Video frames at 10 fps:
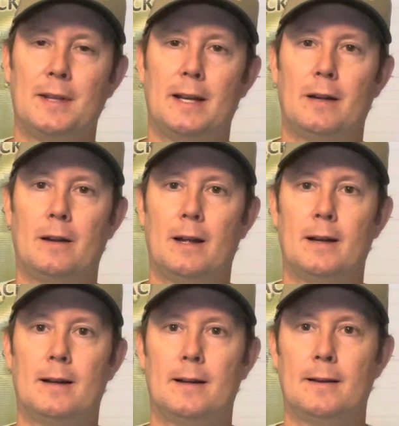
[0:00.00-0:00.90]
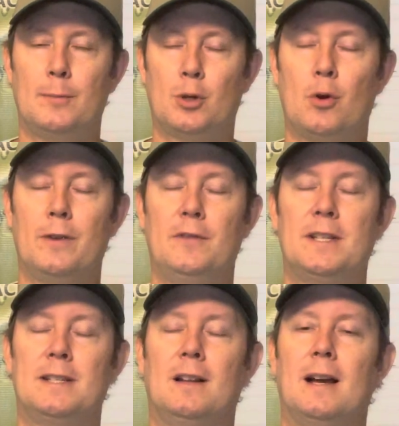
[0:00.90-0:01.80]
their McCoy
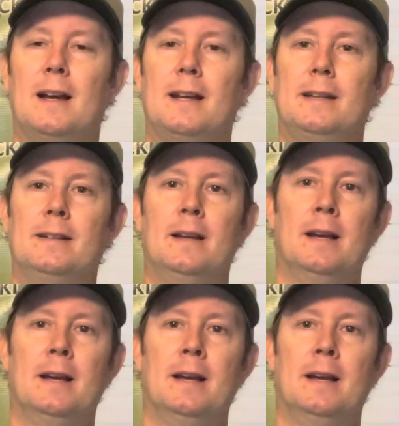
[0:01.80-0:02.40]
Fishing Line